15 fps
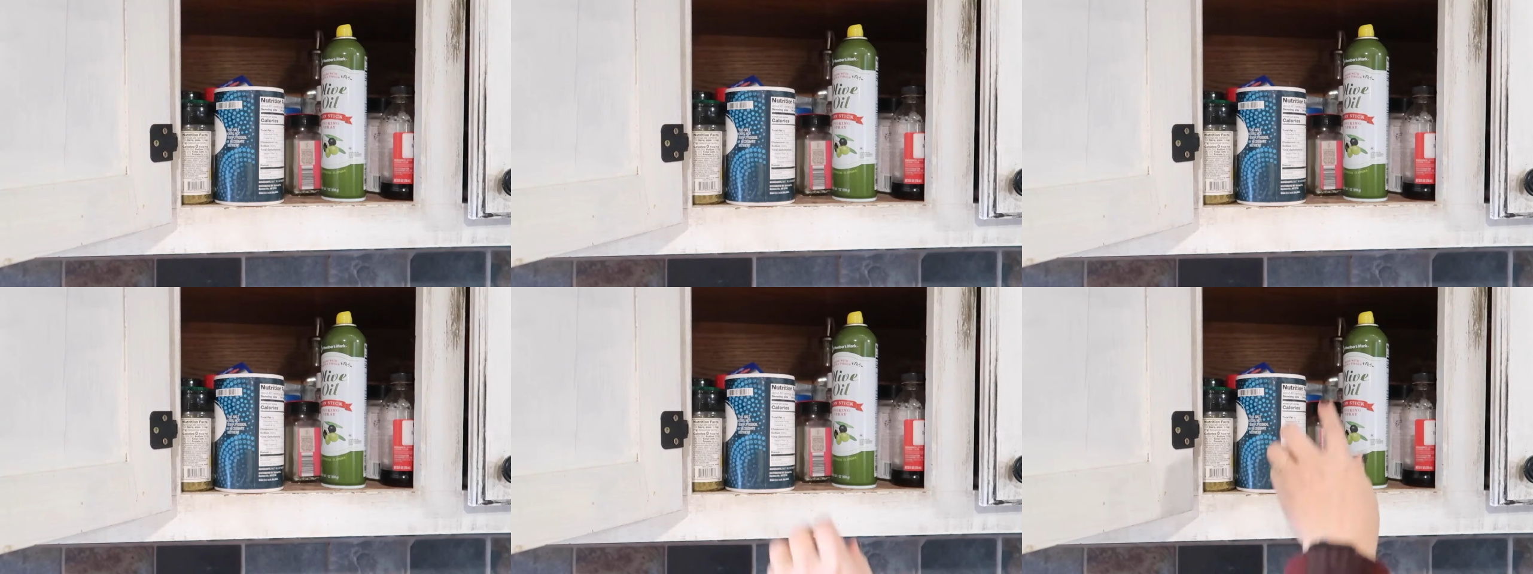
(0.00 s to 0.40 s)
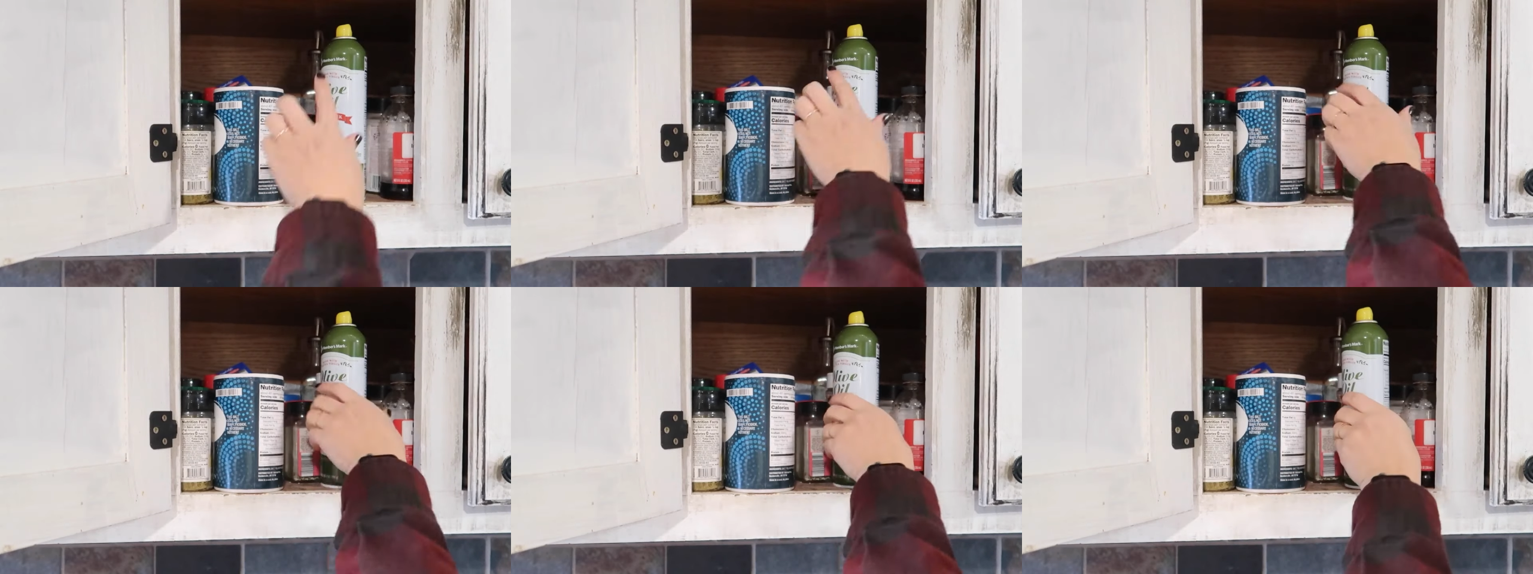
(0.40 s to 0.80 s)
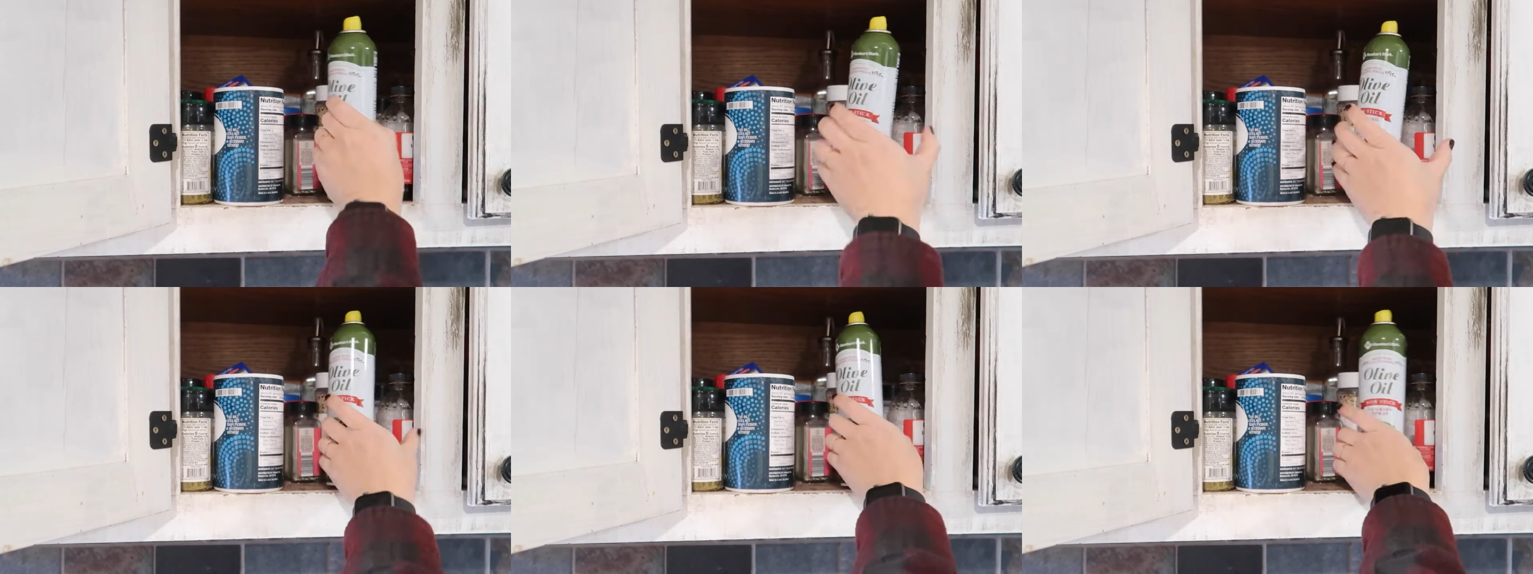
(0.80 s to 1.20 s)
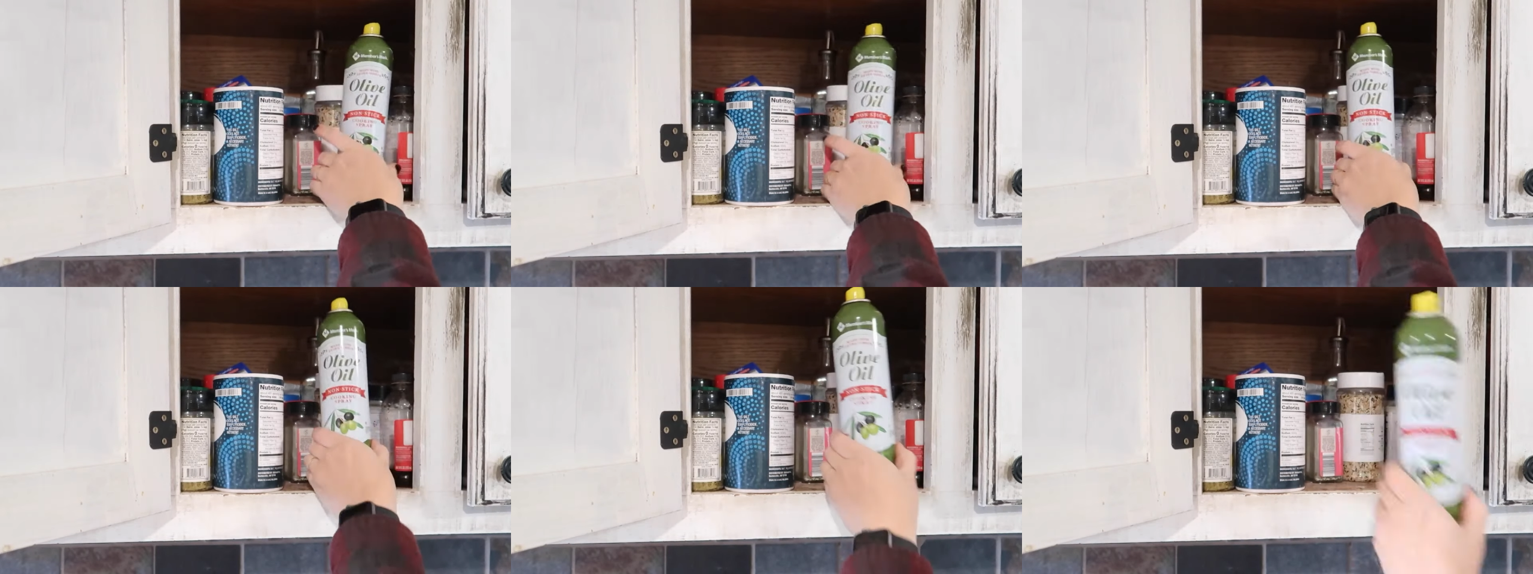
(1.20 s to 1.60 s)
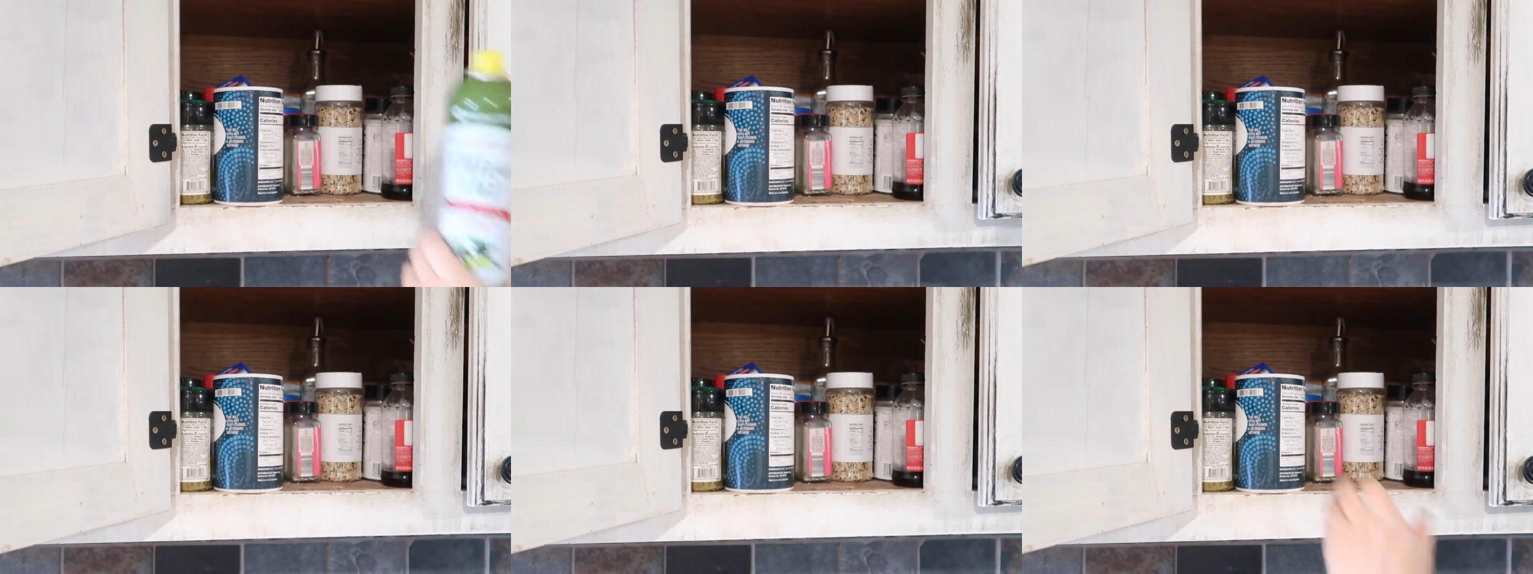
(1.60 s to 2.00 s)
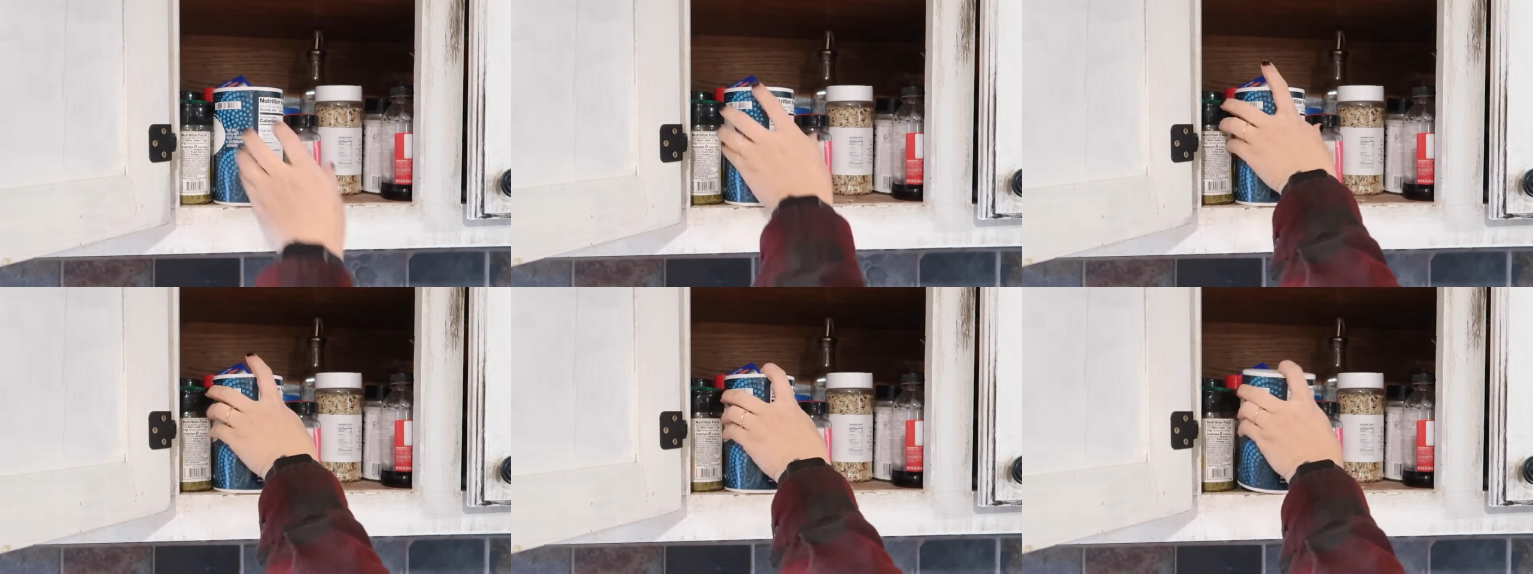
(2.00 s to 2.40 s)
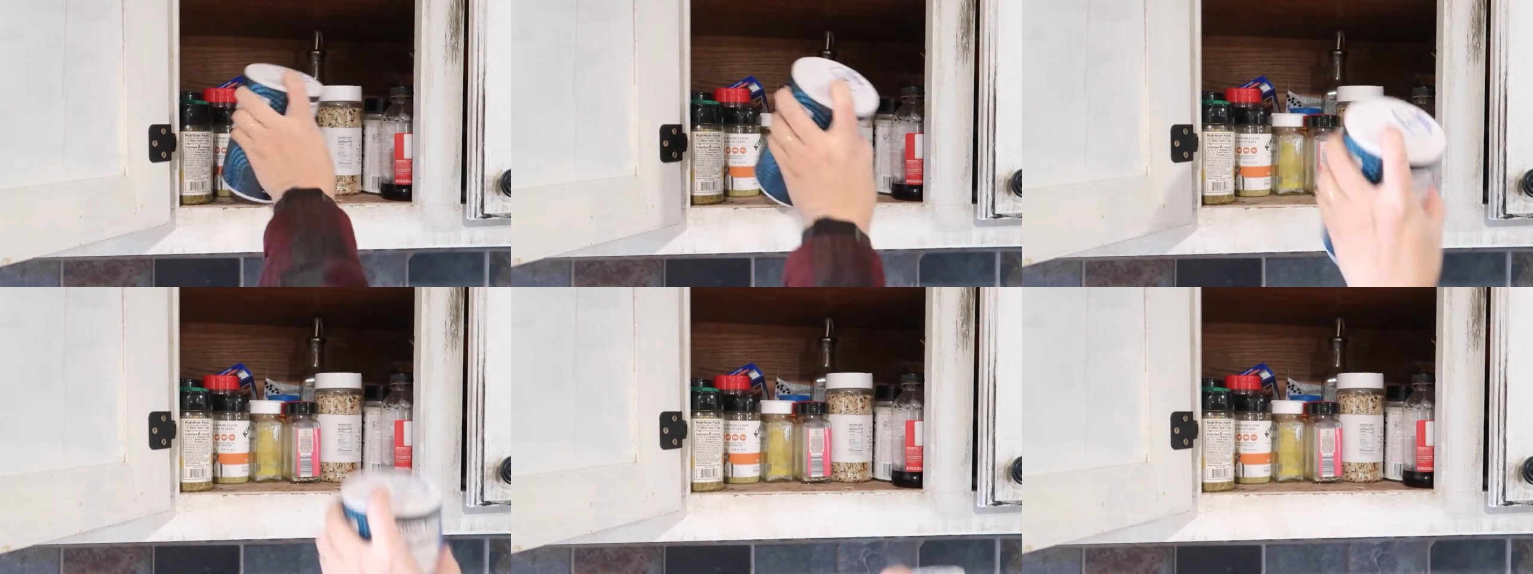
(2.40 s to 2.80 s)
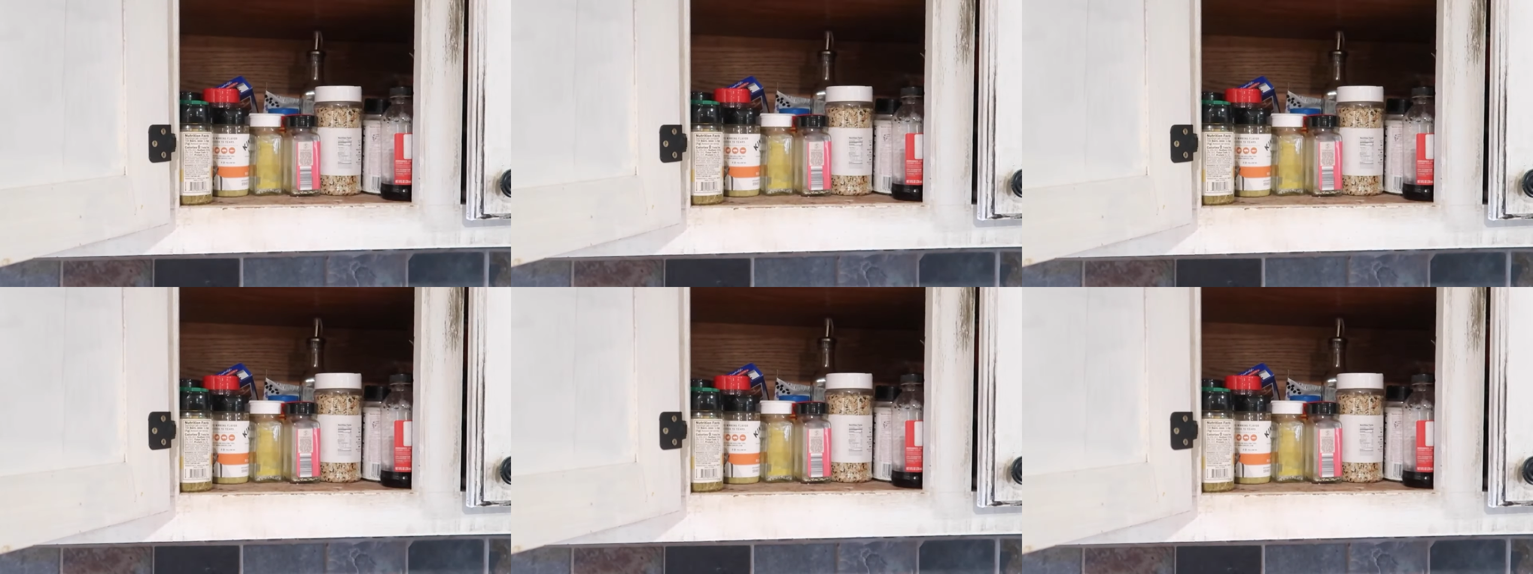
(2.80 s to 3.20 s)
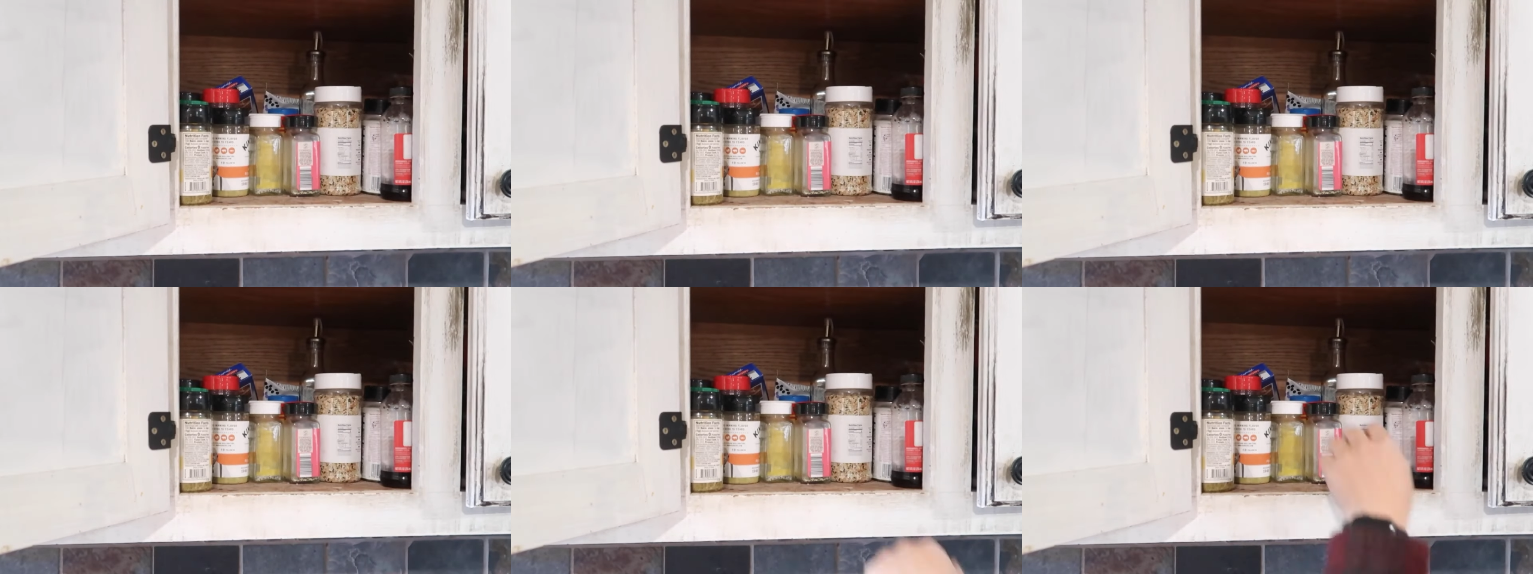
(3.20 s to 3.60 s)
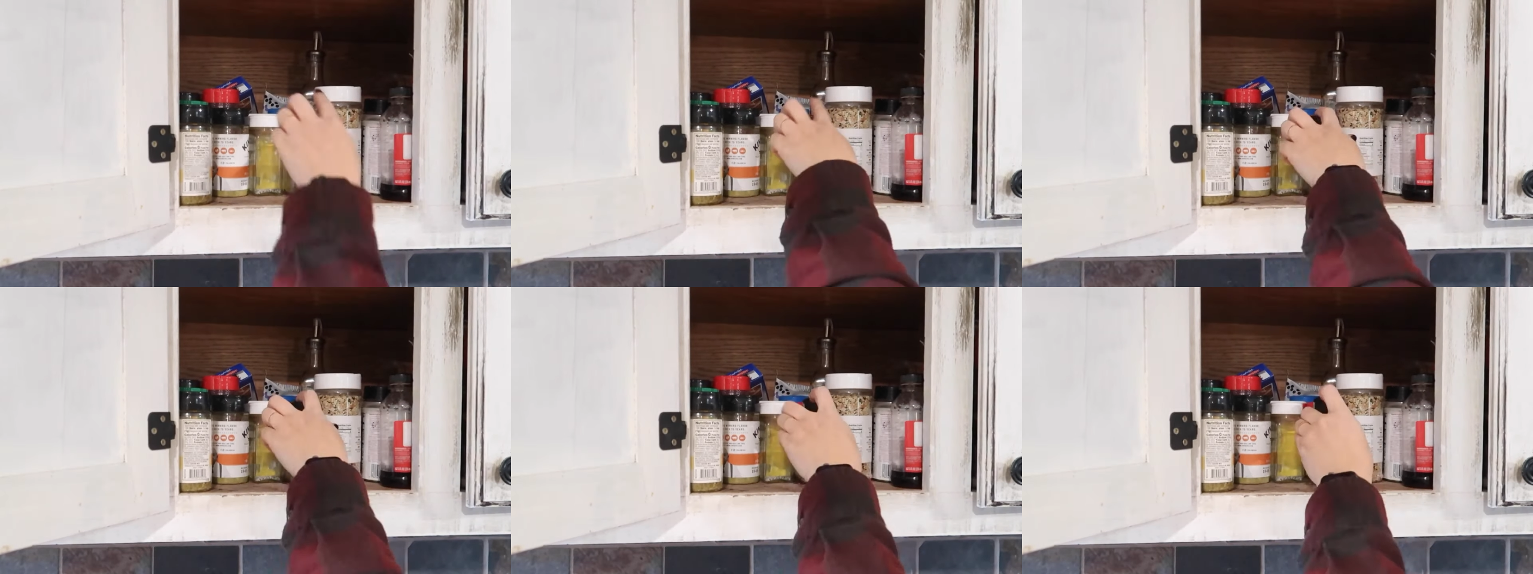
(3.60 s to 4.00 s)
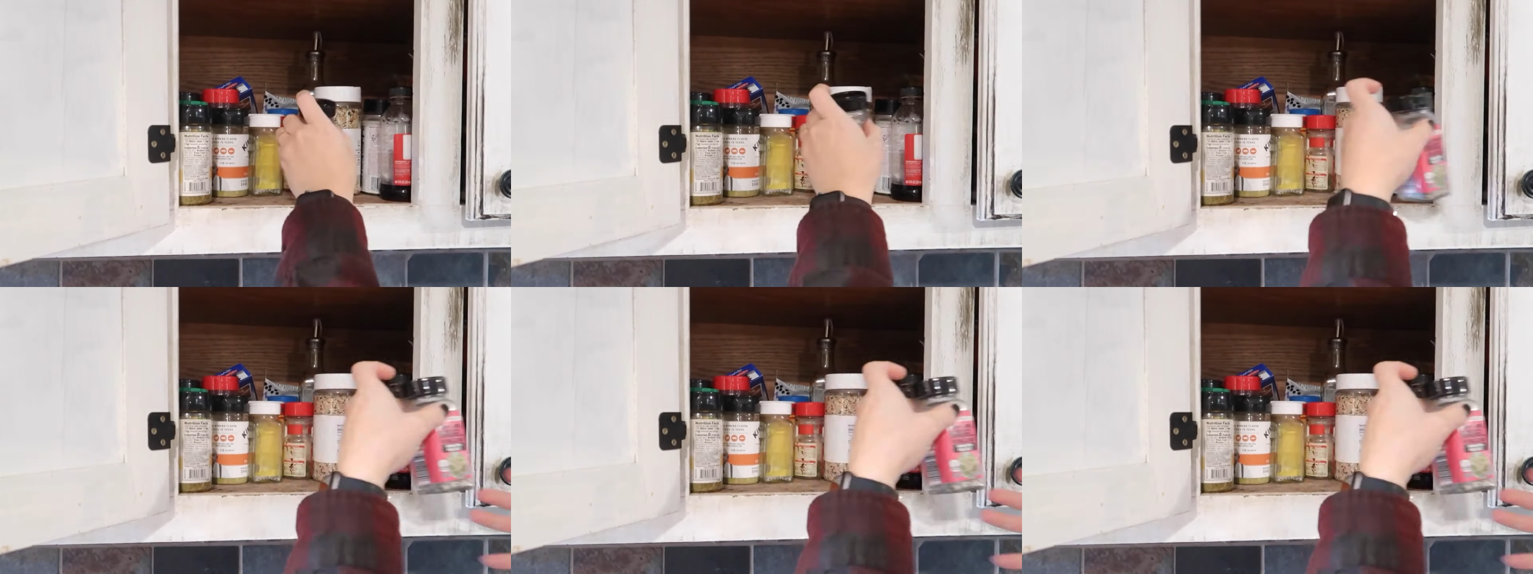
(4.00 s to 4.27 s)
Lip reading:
No face is visible, so there are no lips to read.